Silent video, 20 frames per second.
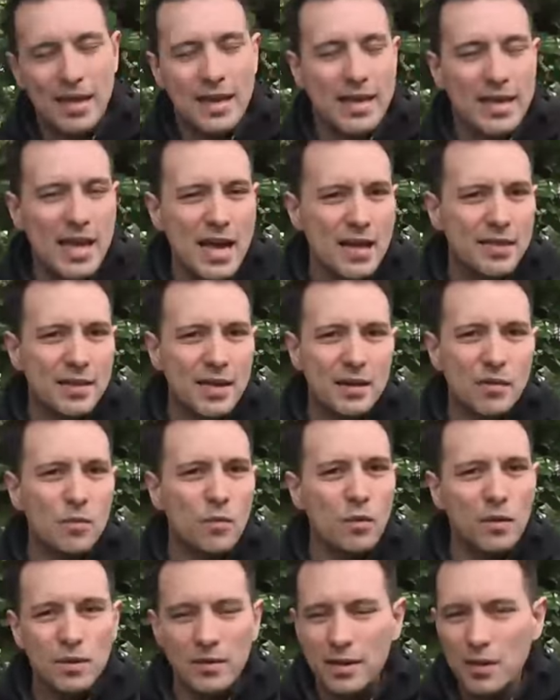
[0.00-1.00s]
Yeah, then
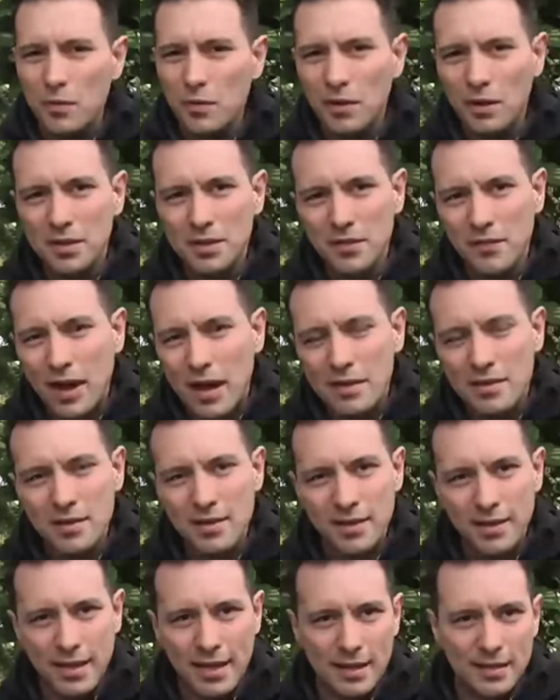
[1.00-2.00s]
there were lots of other
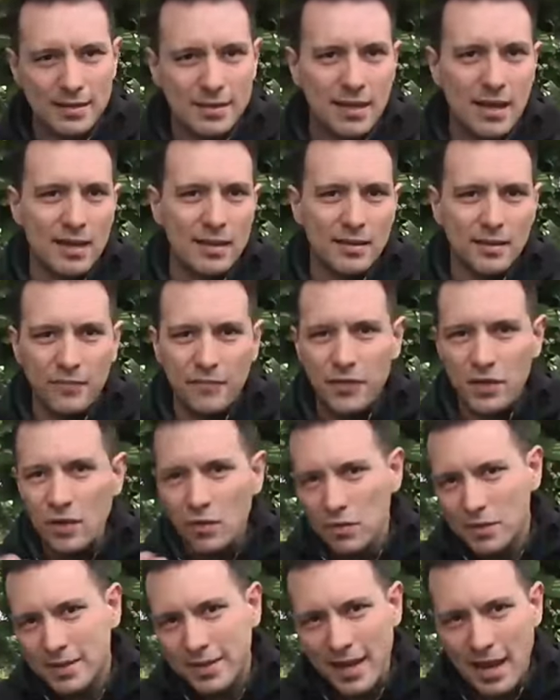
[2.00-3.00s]
things like the
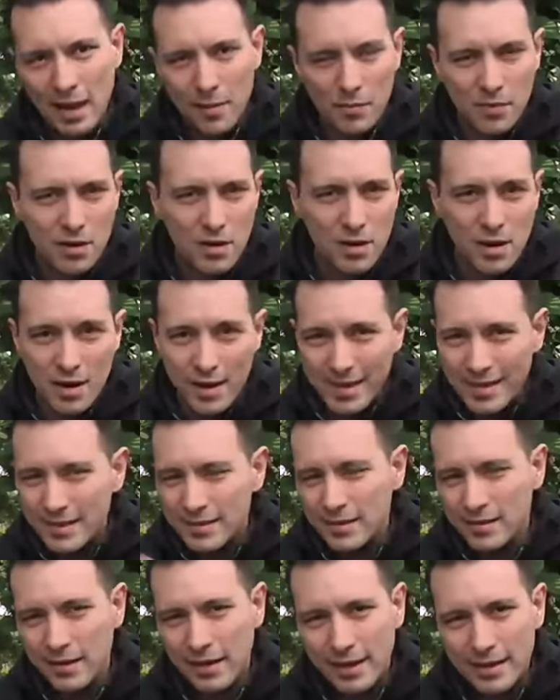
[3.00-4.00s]
Vuze camera,
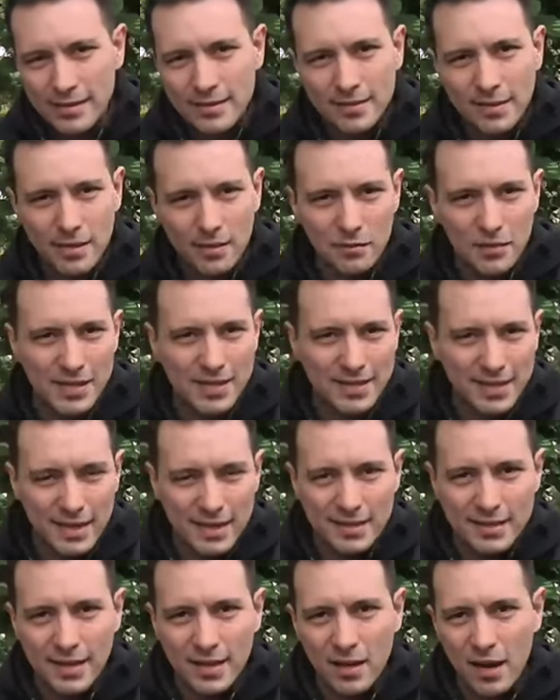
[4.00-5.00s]
Insta three
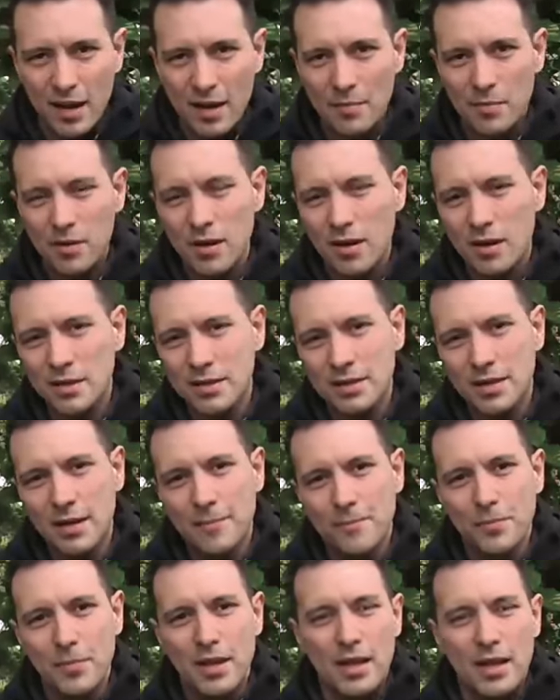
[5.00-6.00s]
sixty cameras,
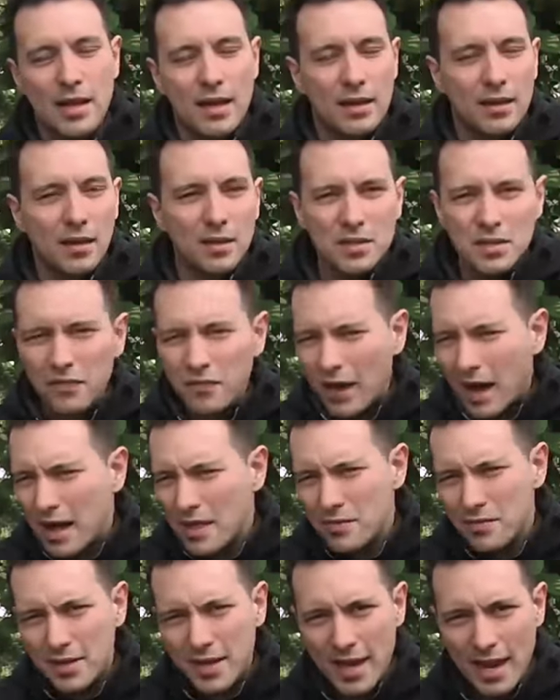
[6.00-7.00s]
lots of
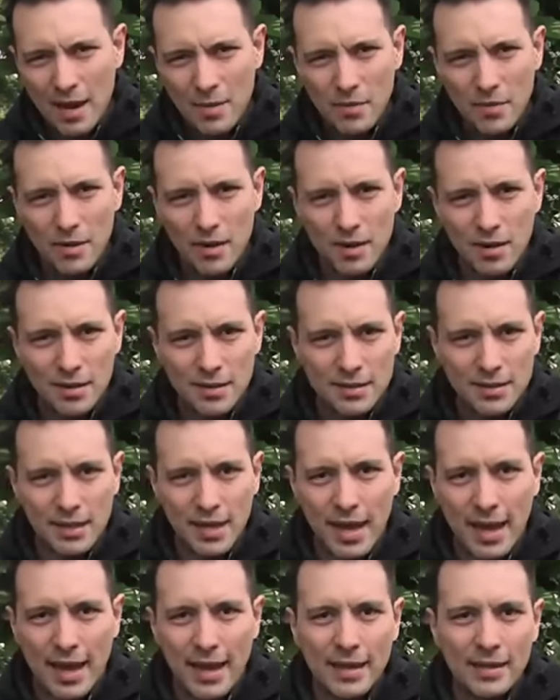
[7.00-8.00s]
other cameras,
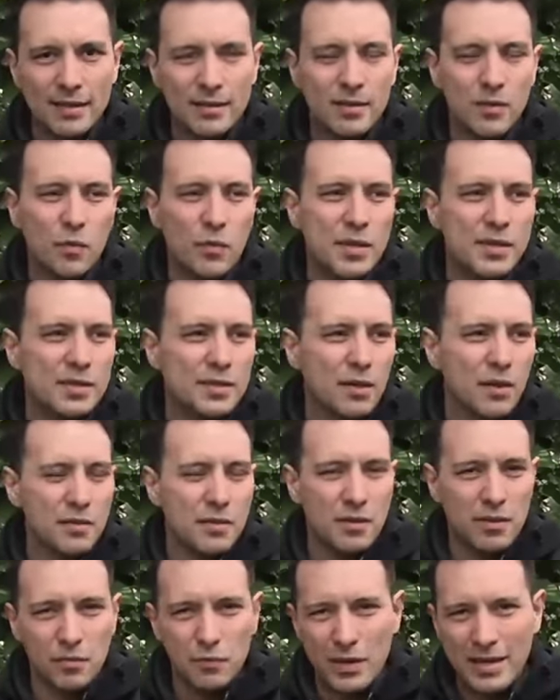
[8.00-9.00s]
and we saw
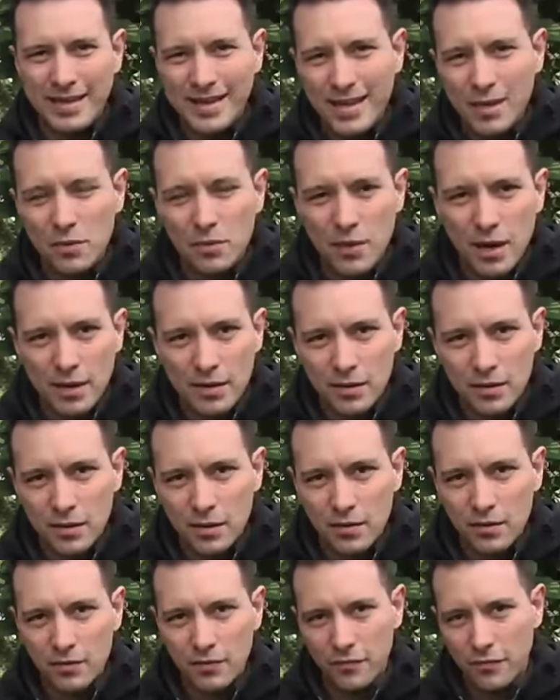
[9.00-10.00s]
the three D
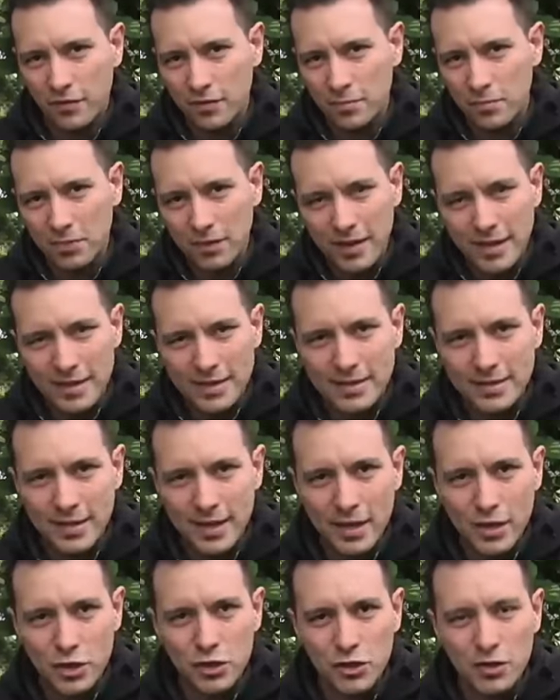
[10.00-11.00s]
rudder for the
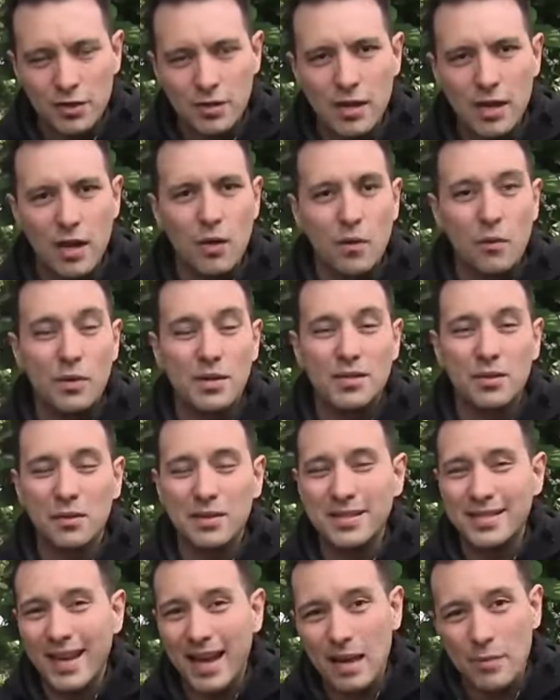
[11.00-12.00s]
PlayStation. We saw
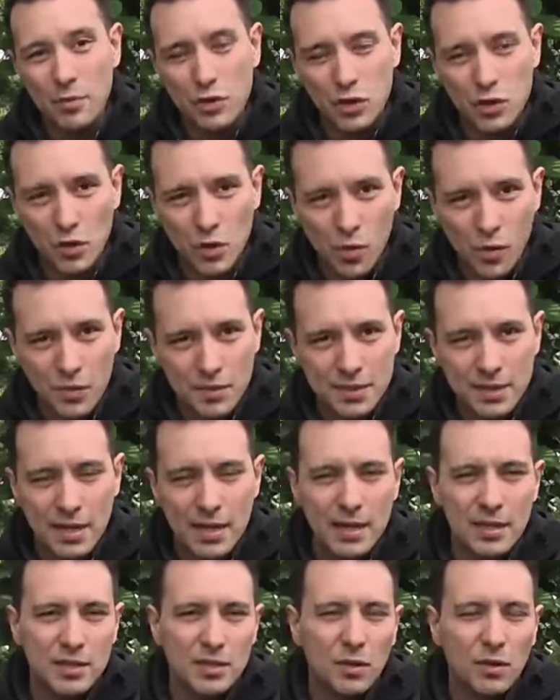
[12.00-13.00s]
Cybershoes,
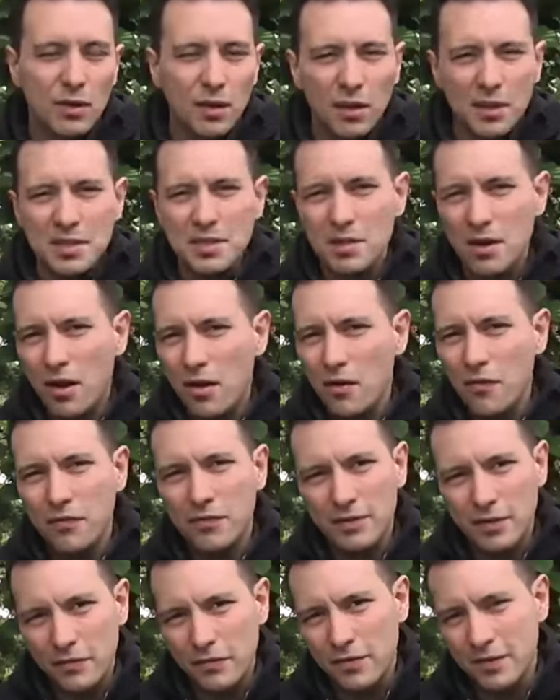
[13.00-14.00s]
so lots
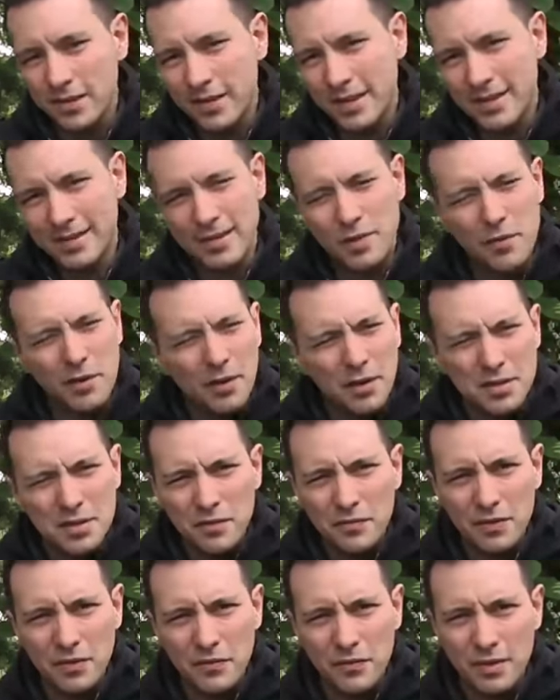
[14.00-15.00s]
of different things. There were lots
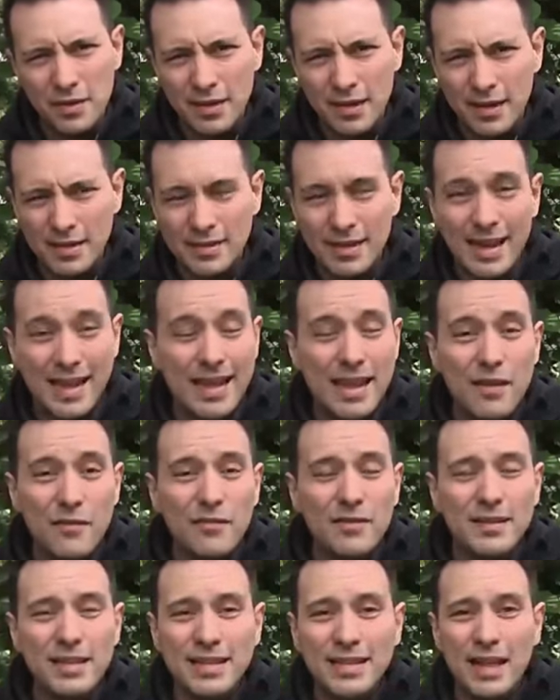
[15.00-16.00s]
of different things that I
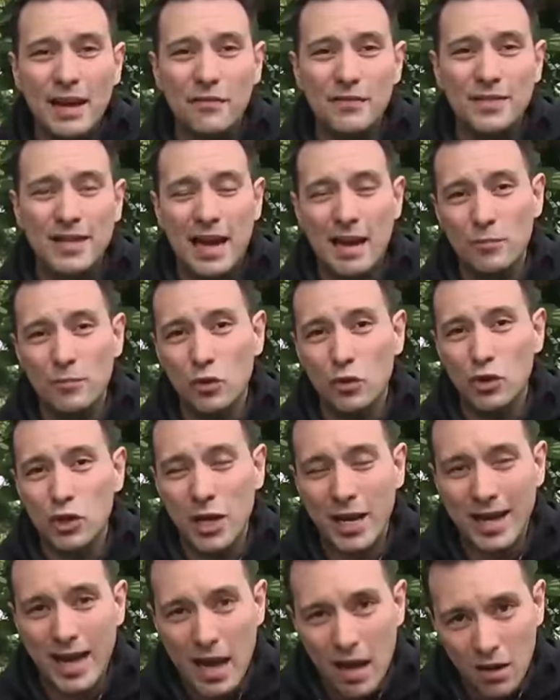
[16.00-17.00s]
even didn't have time to
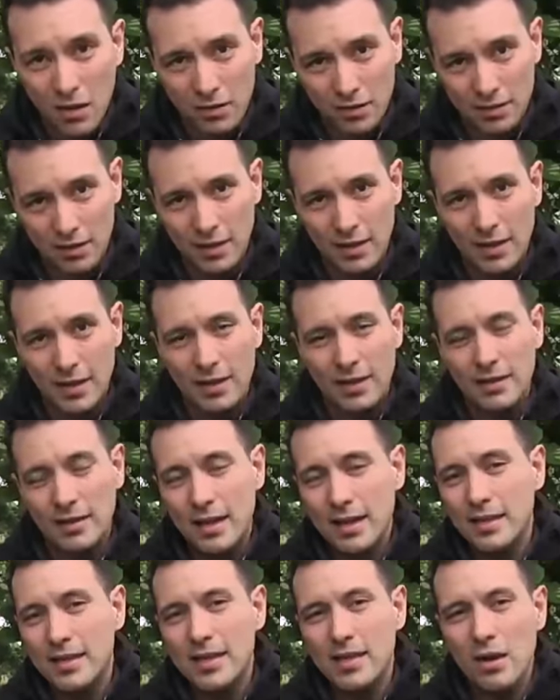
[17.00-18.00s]
check out,
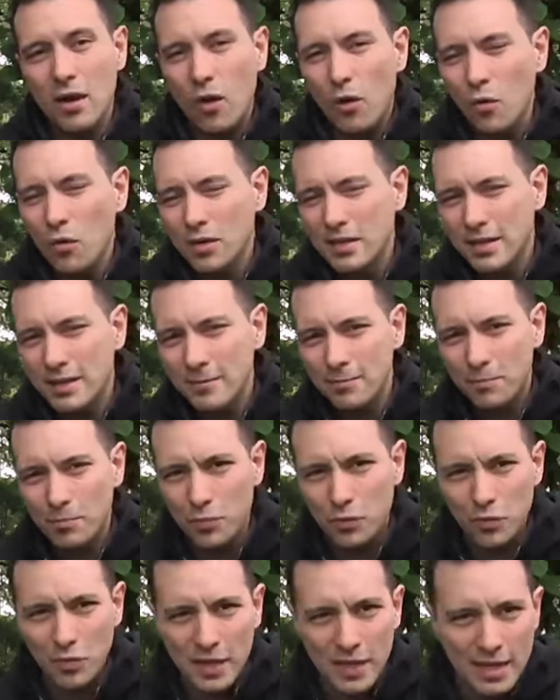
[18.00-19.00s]
like the Odin
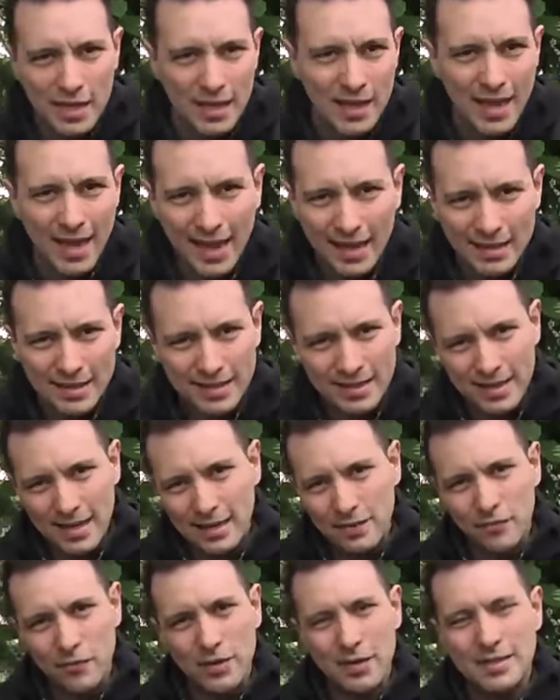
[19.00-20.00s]
Pre
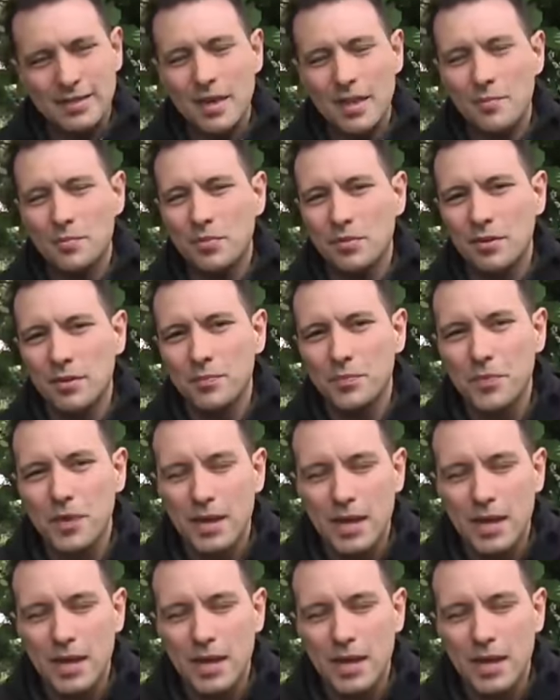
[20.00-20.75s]
headset, for example.